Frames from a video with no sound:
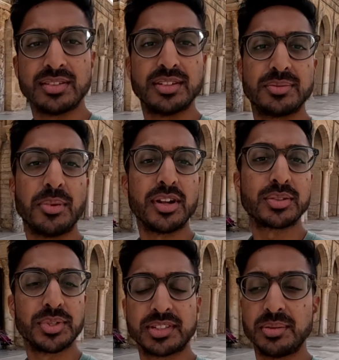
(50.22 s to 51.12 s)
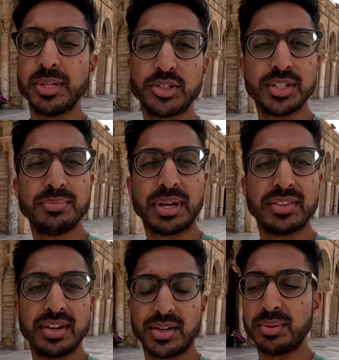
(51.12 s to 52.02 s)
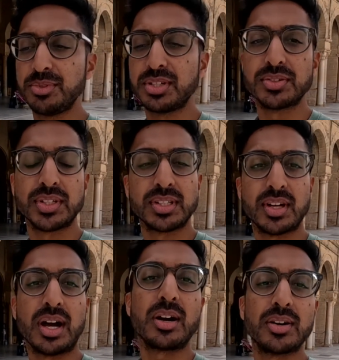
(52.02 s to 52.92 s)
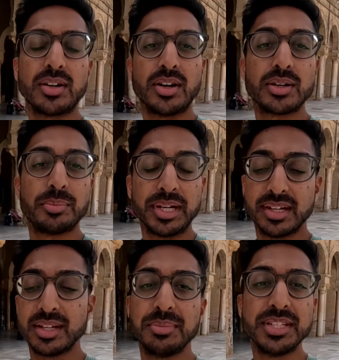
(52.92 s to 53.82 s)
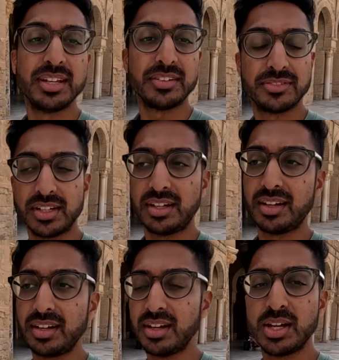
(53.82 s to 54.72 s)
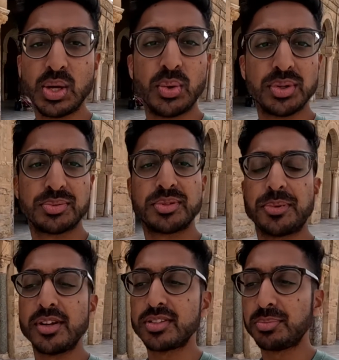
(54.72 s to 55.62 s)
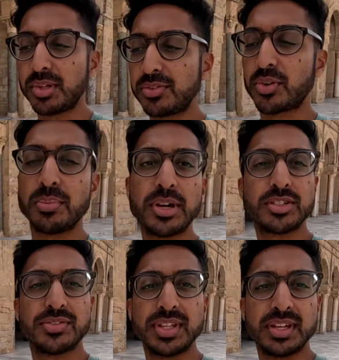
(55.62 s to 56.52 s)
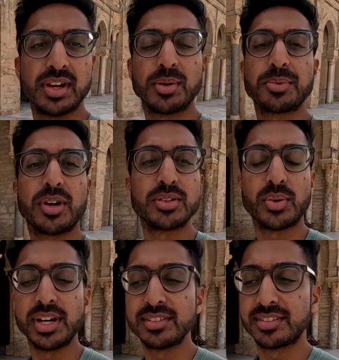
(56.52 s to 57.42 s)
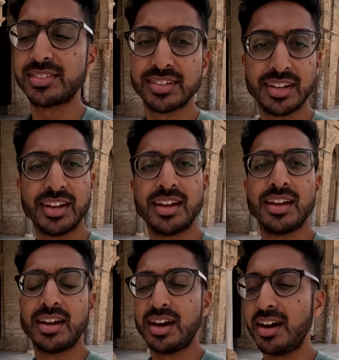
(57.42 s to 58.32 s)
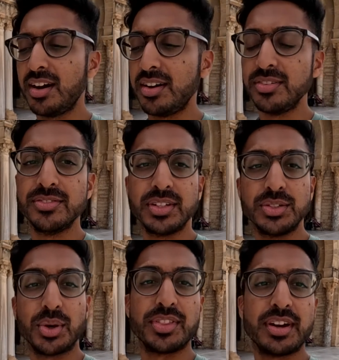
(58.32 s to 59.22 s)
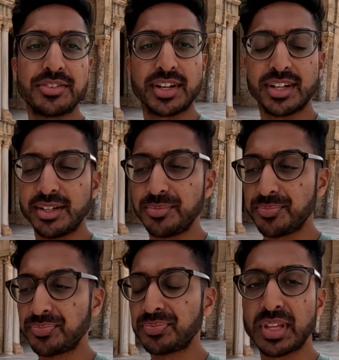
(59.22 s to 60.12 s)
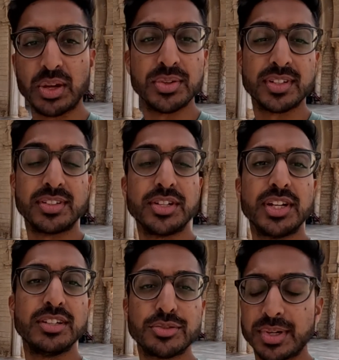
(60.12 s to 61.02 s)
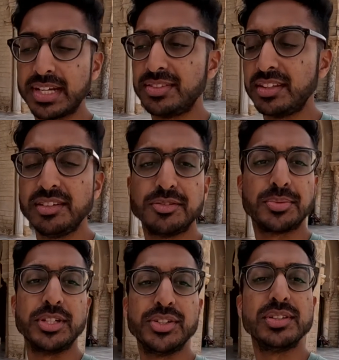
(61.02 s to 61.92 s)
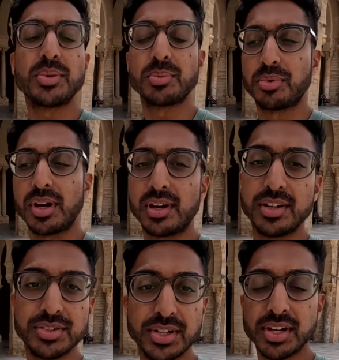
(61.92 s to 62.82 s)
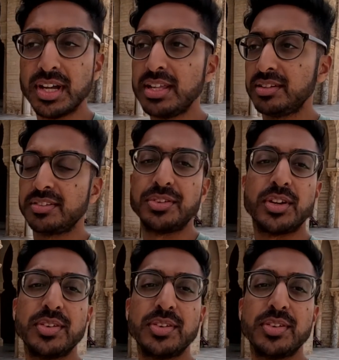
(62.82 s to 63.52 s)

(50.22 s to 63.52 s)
This mosque was commissioned by the Arab general Aqba ibn Nafi', who was responsible for much of the Arab conquests of North Africa. It was under his reign that these regions were brought under the sphere of